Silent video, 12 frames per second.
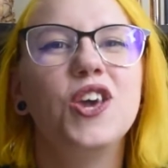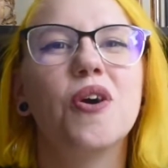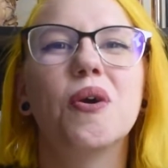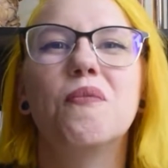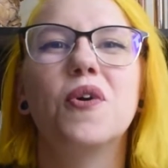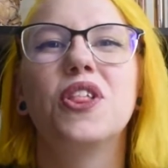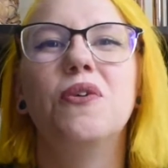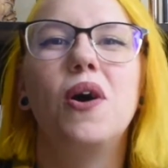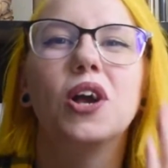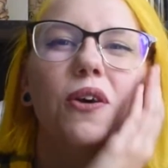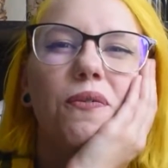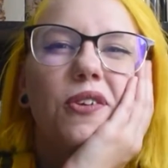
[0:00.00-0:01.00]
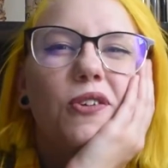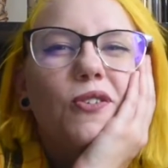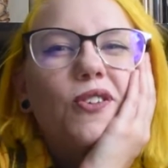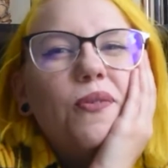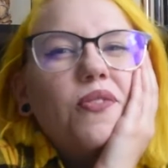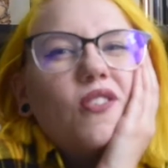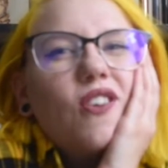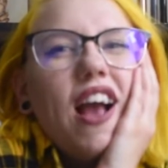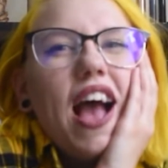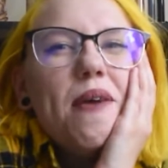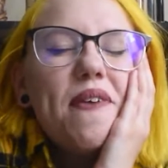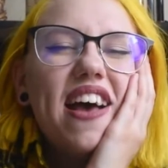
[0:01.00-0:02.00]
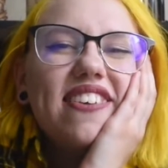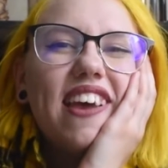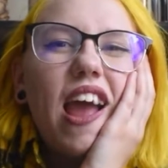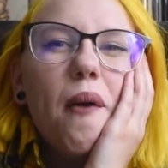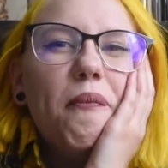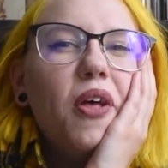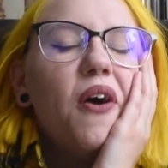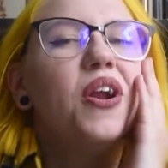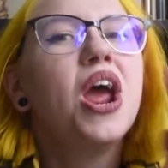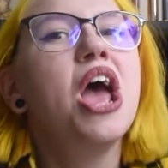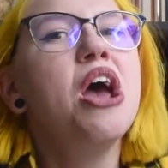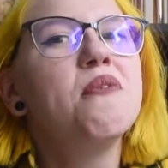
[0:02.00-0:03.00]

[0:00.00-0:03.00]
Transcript: you are more than welcome to subscribe, as I upload